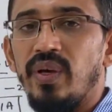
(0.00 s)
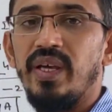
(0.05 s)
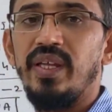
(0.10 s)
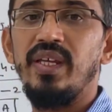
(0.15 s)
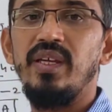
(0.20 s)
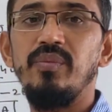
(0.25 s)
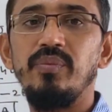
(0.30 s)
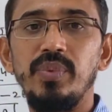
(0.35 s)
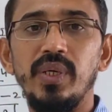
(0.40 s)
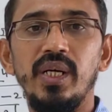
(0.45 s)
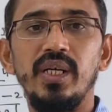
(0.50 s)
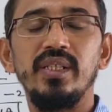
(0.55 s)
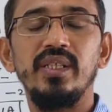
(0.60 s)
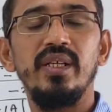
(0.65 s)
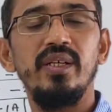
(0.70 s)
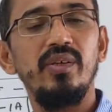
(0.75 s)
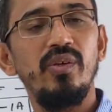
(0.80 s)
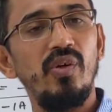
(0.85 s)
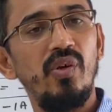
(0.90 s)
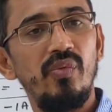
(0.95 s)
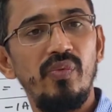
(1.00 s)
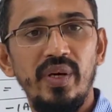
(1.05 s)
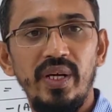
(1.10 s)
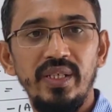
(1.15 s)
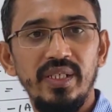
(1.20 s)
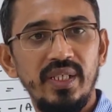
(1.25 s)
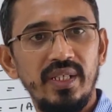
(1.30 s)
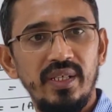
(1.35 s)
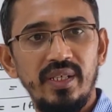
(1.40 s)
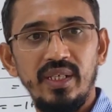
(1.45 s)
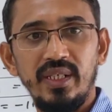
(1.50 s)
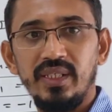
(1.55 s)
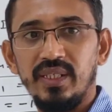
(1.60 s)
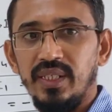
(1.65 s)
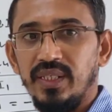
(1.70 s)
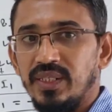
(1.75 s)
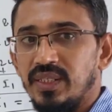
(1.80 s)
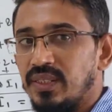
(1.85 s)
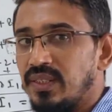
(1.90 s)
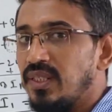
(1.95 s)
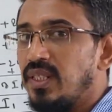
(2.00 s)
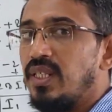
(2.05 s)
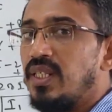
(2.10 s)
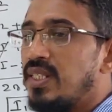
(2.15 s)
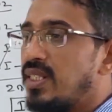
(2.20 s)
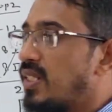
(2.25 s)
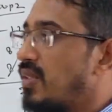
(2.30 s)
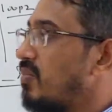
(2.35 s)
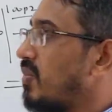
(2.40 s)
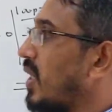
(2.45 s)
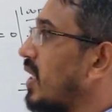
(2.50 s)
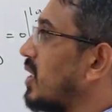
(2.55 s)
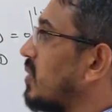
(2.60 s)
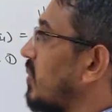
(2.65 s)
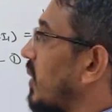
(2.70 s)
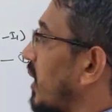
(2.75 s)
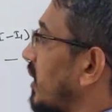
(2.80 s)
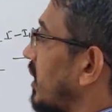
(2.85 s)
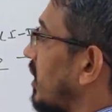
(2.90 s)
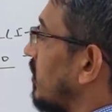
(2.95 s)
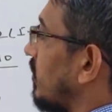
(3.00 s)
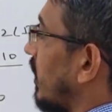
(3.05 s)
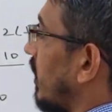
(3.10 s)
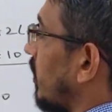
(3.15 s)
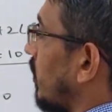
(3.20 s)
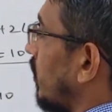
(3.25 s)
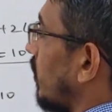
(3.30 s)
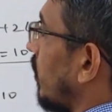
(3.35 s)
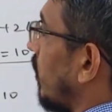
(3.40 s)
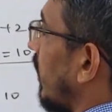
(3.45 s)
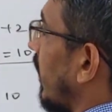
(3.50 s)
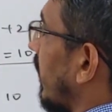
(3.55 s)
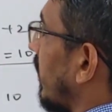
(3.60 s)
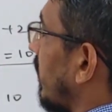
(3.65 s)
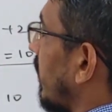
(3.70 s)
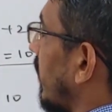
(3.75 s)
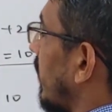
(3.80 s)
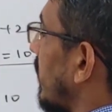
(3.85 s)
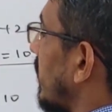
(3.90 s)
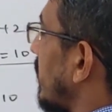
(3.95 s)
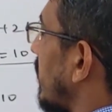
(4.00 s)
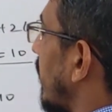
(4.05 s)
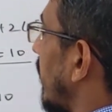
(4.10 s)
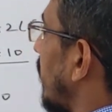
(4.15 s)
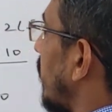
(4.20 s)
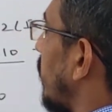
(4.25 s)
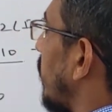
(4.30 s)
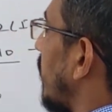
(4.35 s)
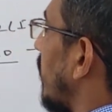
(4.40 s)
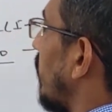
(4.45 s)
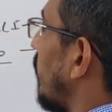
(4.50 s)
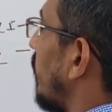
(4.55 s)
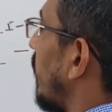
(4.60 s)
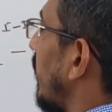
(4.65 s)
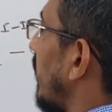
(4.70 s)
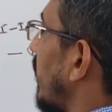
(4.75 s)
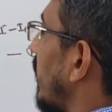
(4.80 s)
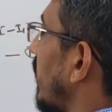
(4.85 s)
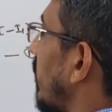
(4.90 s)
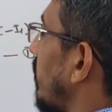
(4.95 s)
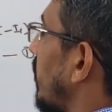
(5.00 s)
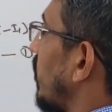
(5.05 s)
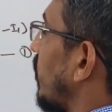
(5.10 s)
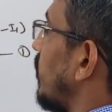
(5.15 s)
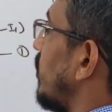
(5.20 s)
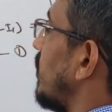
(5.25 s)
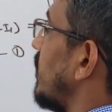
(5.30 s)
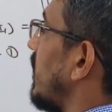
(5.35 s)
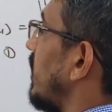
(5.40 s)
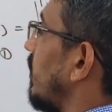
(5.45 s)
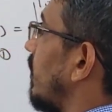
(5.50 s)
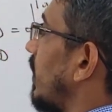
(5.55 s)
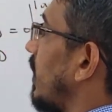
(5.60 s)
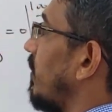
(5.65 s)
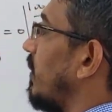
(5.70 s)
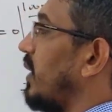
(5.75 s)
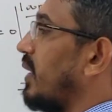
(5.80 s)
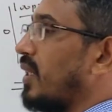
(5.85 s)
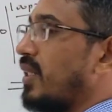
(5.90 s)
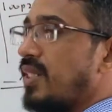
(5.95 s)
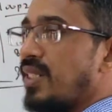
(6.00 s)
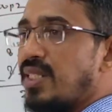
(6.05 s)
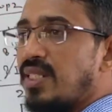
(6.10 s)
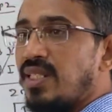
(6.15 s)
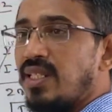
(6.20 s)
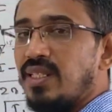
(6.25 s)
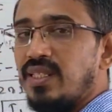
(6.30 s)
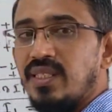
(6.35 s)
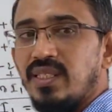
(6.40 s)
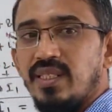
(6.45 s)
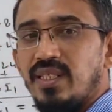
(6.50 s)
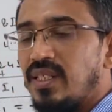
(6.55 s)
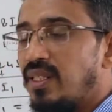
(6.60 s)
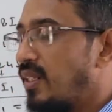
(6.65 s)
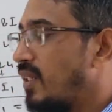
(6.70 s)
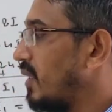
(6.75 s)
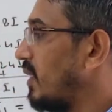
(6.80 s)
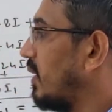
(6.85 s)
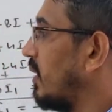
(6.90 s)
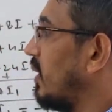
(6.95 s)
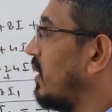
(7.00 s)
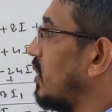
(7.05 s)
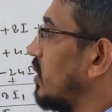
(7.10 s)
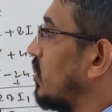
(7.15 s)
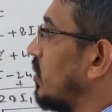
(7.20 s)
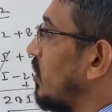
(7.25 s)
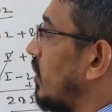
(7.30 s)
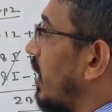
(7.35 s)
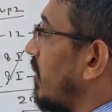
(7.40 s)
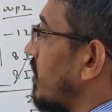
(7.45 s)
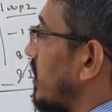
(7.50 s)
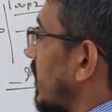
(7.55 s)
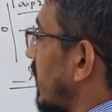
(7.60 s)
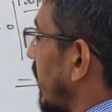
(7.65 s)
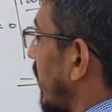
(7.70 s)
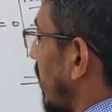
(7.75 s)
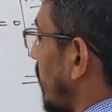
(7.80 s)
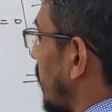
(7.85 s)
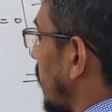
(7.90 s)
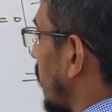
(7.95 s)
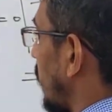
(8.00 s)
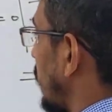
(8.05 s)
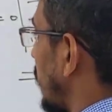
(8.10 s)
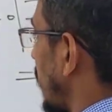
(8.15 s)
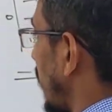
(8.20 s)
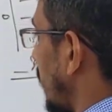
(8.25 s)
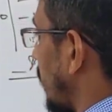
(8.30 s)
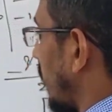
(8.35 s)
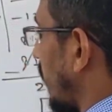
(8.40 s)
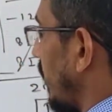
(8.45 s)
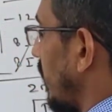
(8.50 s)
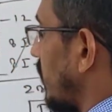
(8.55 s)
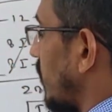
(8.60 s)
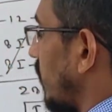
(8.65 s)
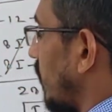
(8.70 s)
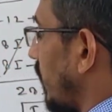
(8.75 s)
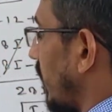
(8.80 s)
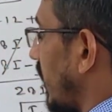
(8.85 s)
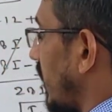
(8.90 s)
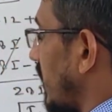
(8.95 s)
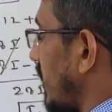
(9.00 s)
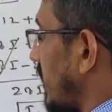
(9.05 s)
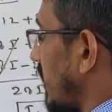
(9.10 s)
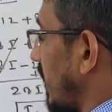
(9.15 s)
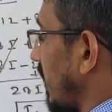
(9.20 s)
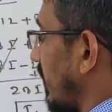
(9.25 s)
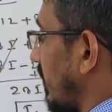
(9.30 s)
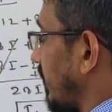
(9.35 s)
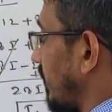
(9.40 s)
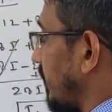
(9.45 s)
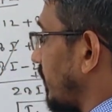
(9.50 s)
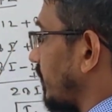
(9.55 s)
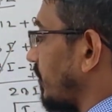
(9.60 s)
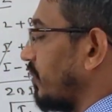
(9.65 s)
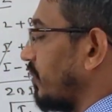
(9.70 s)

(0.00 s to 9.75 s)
any path and you will find the correct answer. Simplest path is what, you go like this and you come what here, because you see only one resistance. So I am starting from C point, so VC,